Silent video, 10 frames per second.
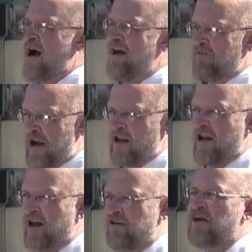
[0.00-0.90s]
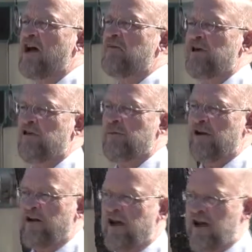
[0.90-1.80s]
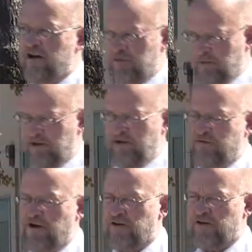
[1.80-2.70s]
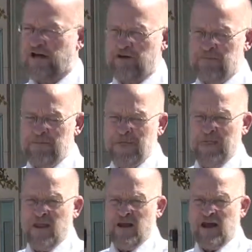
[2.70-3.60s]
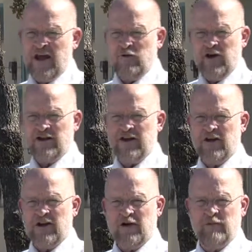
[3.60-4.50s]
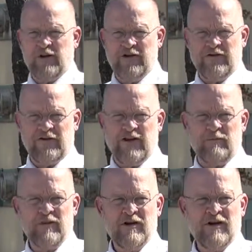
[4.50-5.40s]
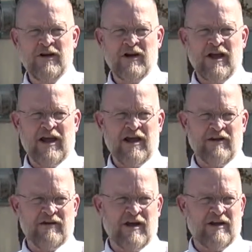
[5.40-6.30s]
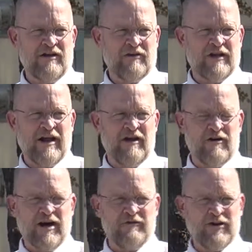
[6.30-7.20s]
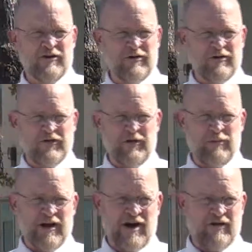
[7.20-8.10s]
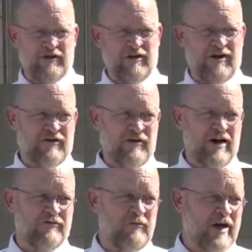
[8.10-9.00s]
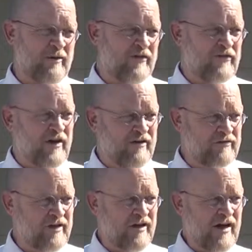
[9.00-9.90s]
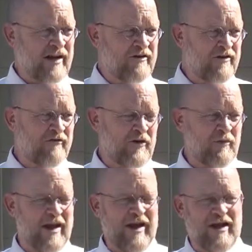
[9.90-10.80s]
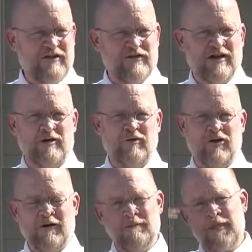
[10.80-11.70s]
I finally got a job at Community Hospital in Fresno and worked on the Code Blue team. And a year later, after doing CPR too long, too often by myself, I couldn't feel my hands anymore.